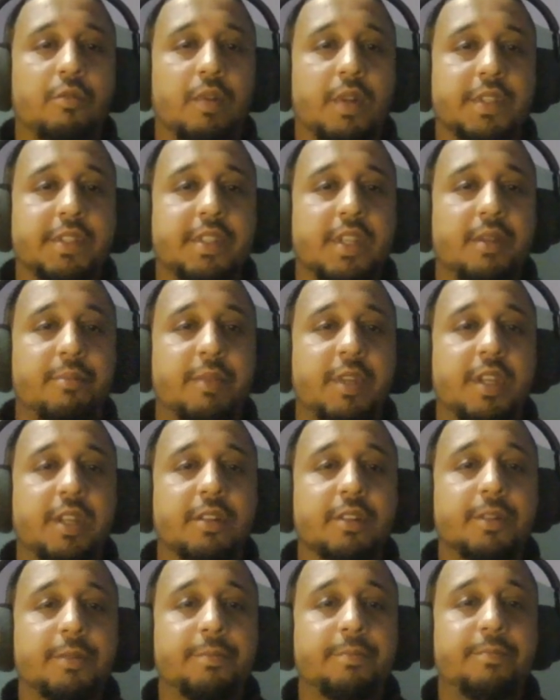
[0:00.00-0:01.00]
Once I'm
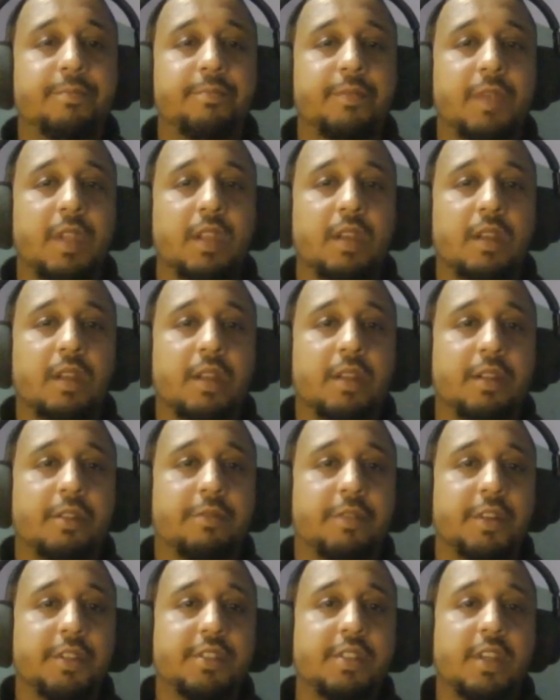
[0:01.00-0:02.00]
here,
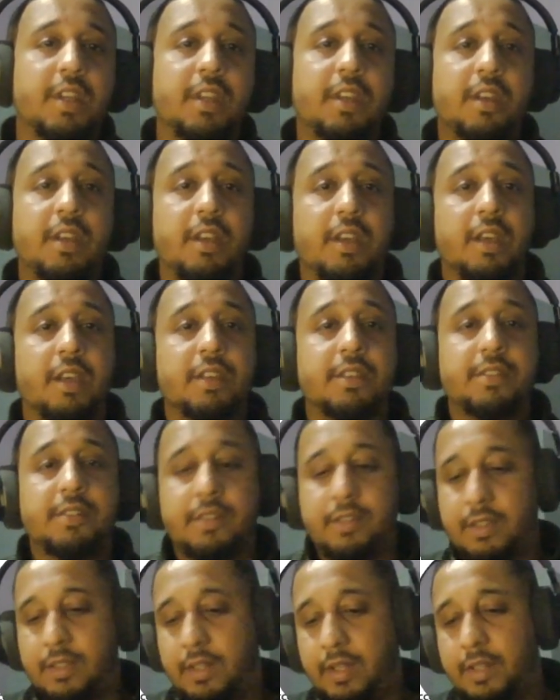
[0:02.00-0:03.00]
the first thing
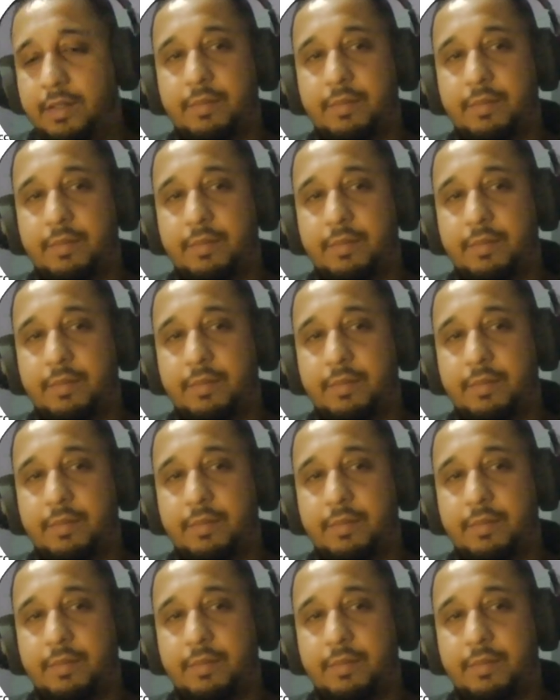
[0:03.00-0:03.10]
is